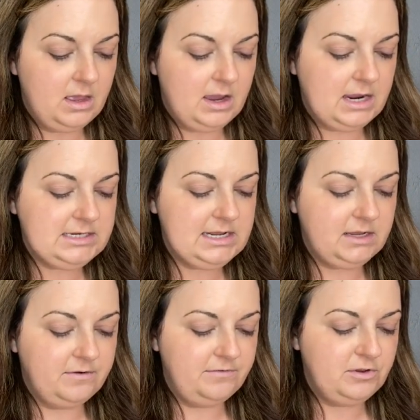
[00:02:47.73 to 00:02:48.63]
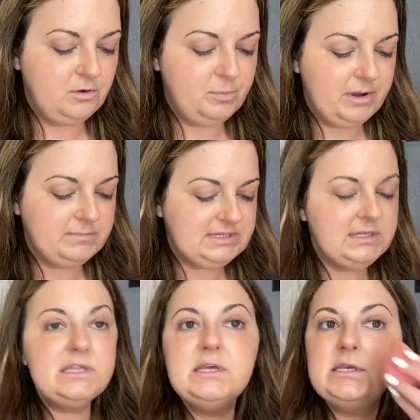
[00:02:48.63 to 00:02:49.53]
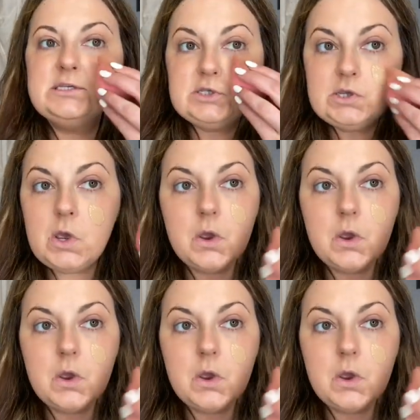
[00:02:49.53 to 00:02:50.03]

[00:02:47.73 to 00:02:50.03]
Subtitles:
I take a few pumps of this,